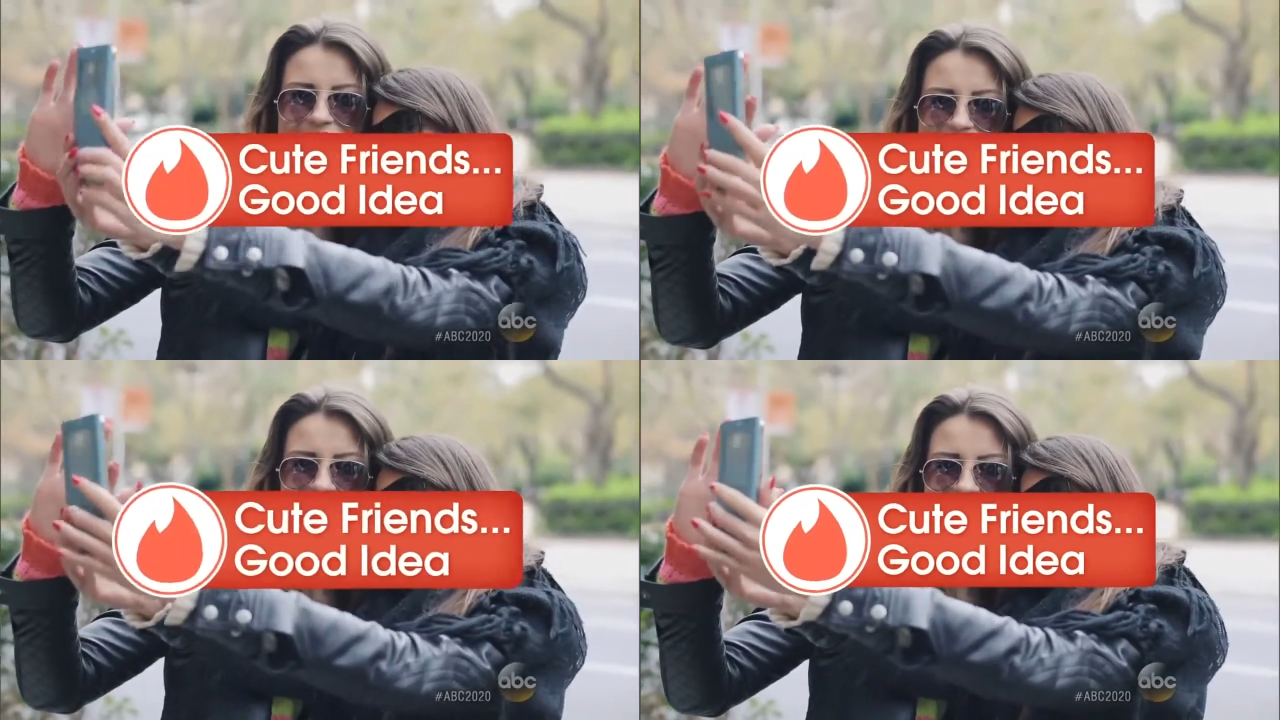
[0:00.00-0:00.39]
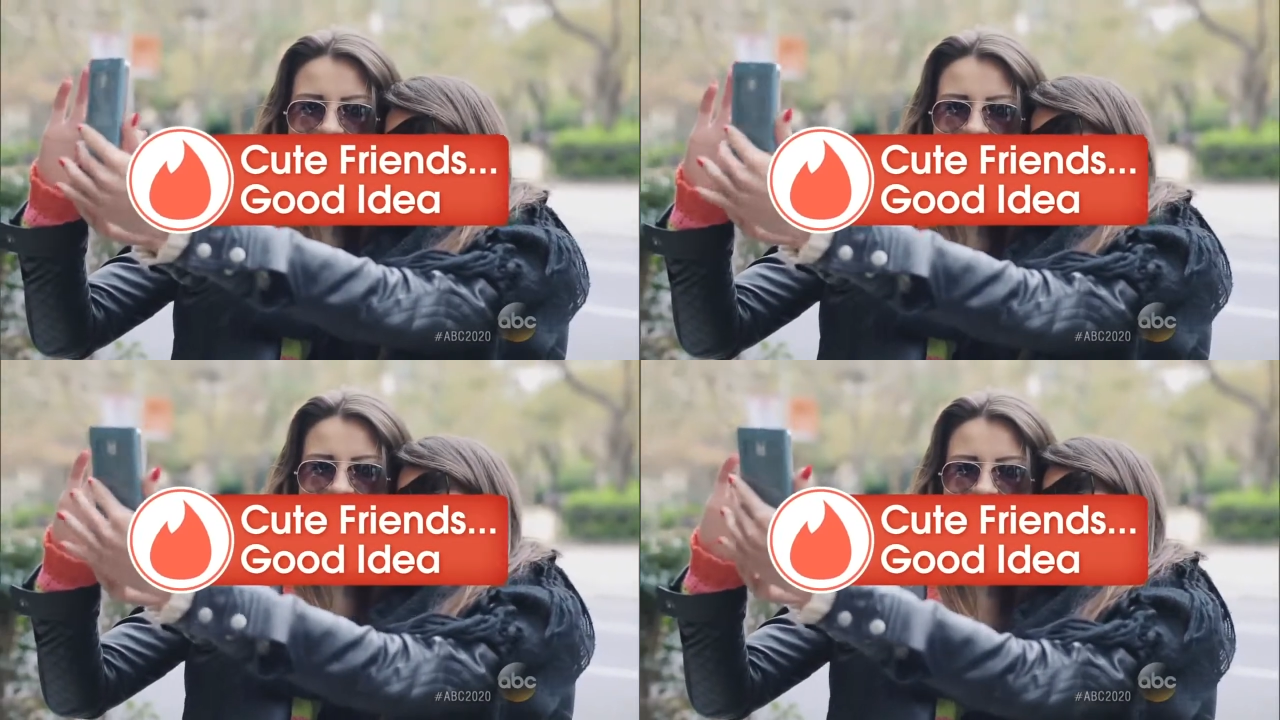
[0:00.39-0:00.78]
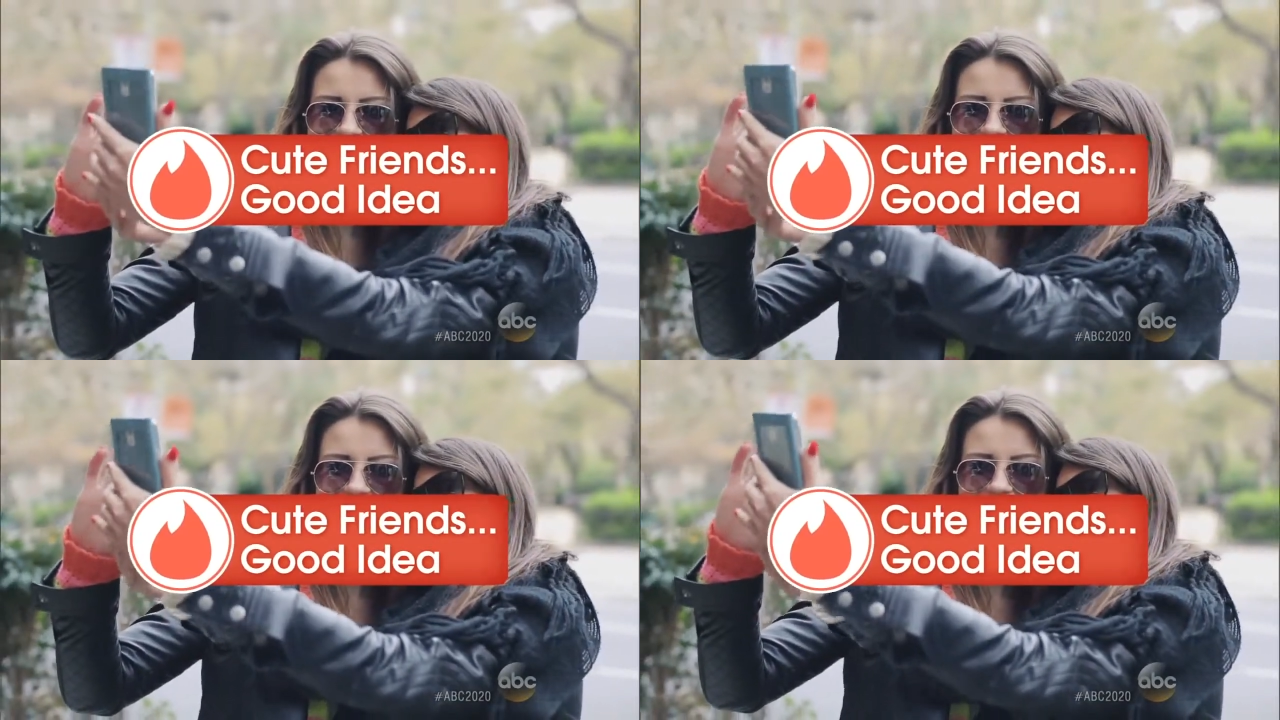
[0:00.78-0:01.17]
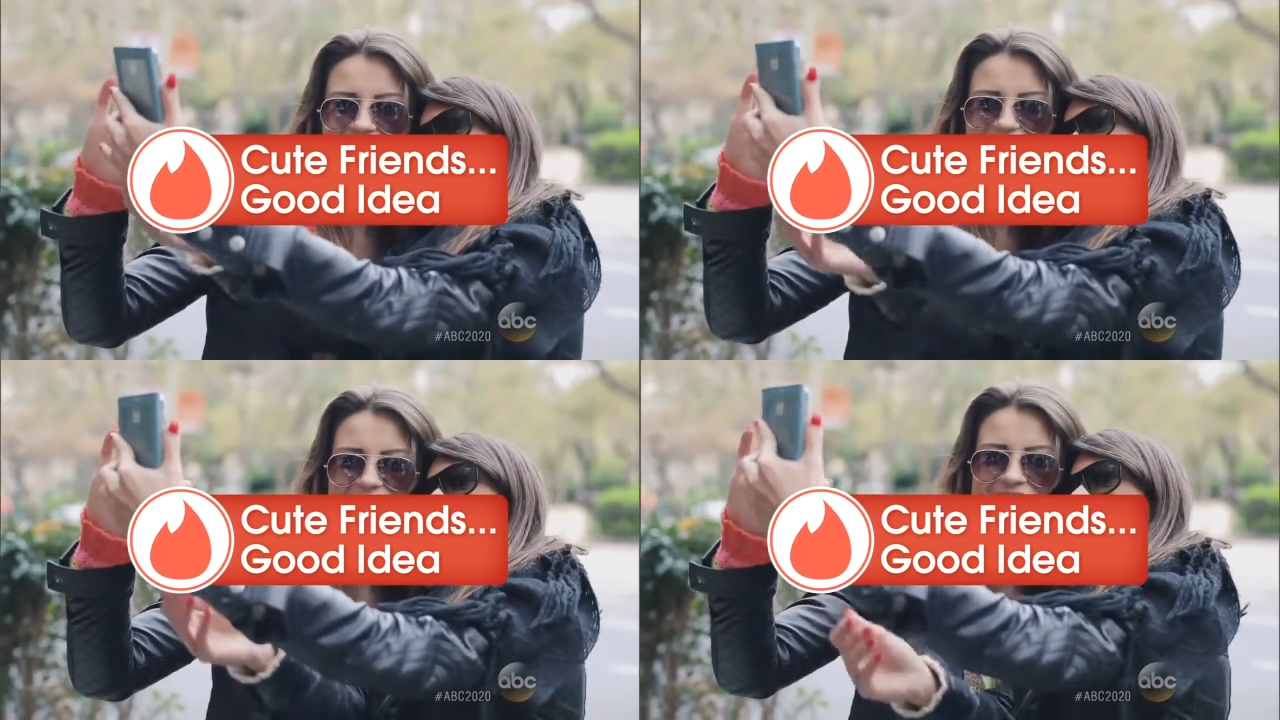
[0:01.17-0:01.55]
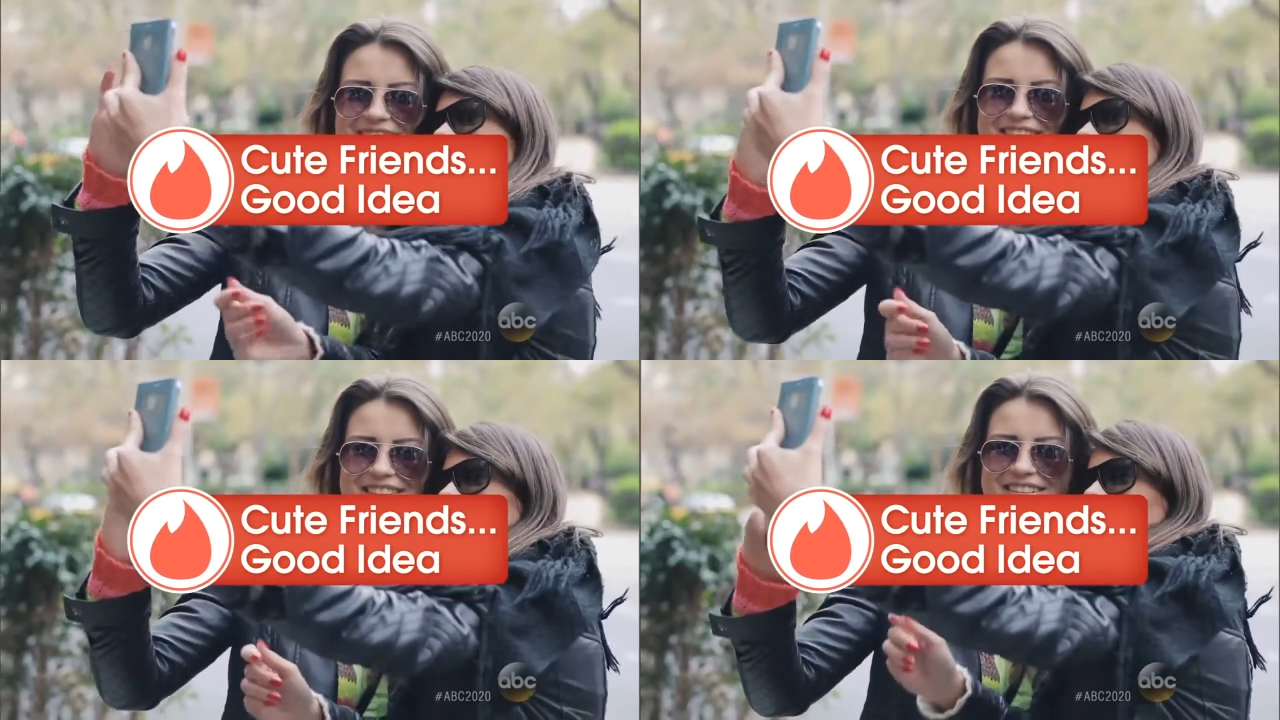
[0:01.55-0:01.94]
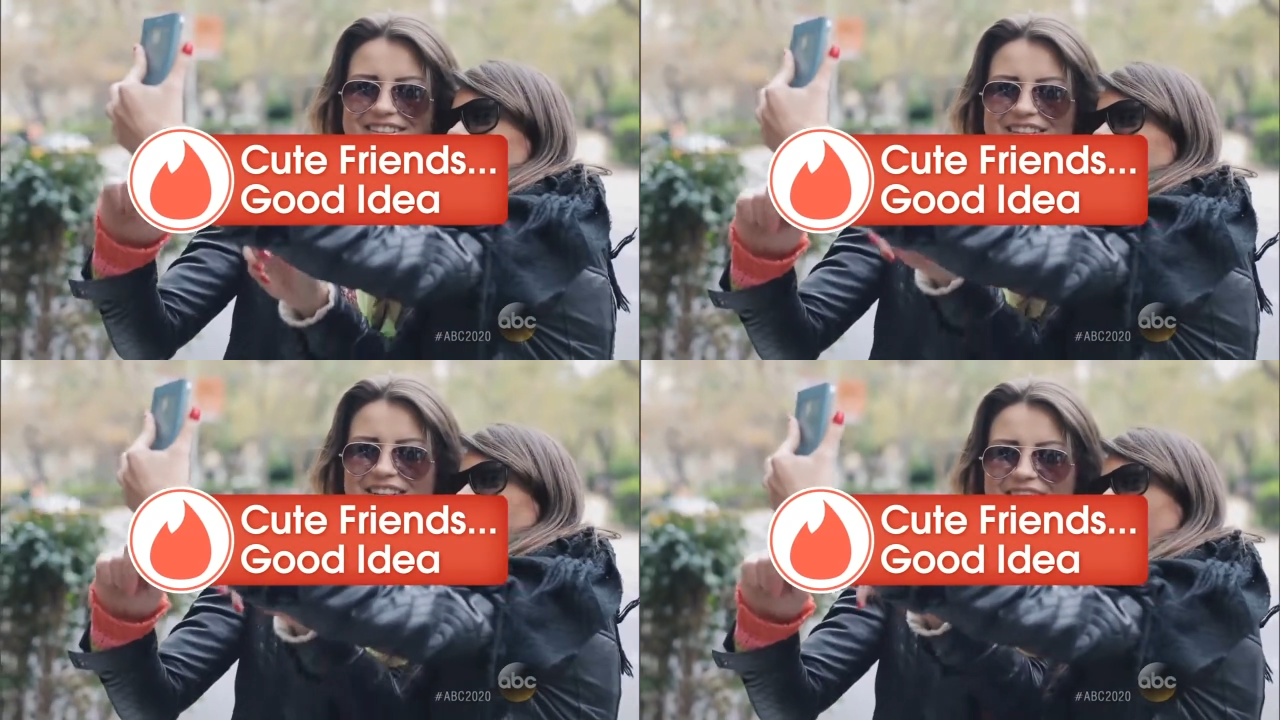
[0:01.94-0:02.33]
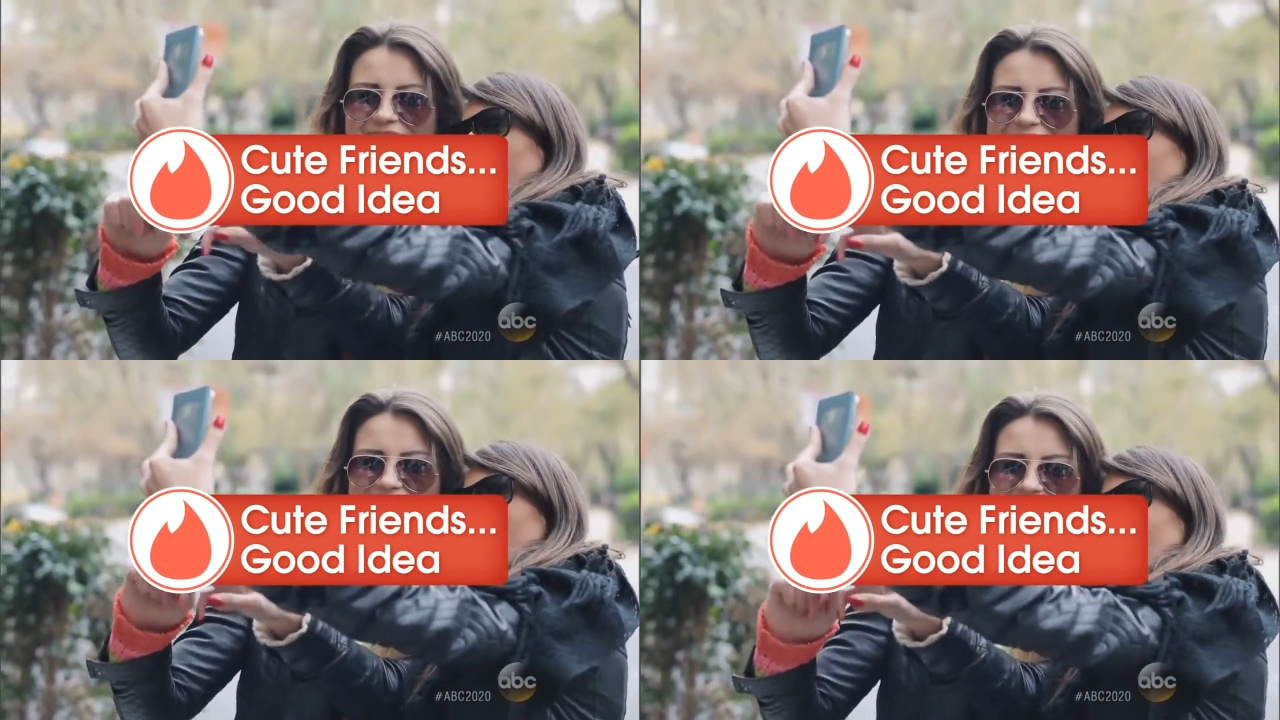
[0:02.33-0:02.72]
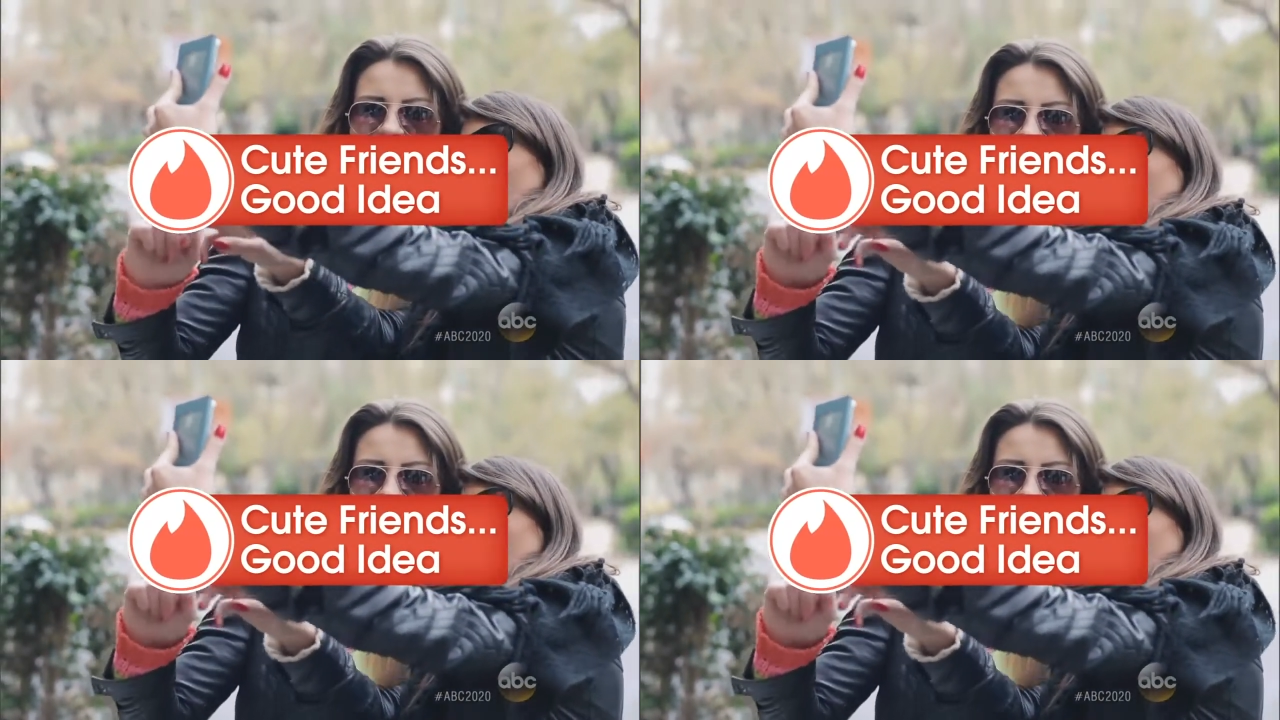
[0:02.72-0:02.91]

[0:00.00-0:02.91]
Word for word: pics with cute friends is actually a good